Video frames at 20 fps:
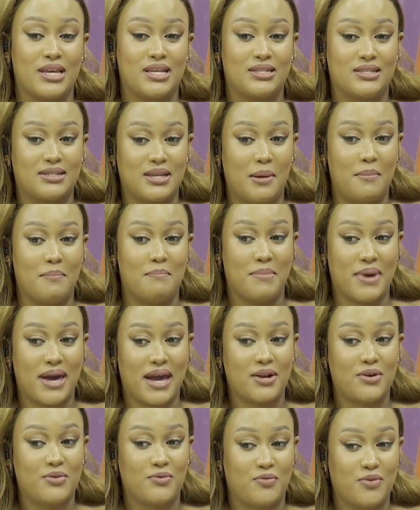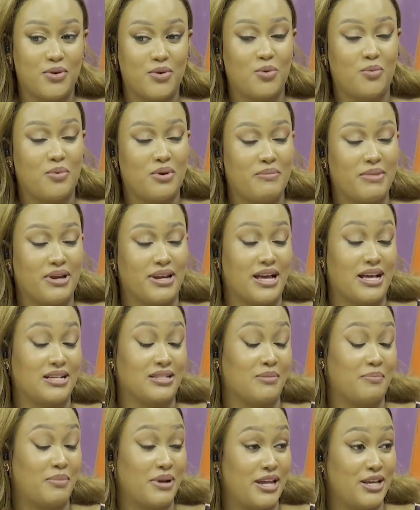some men view women
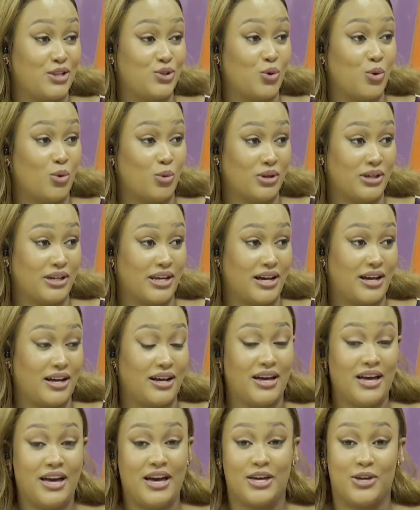as a placeholder.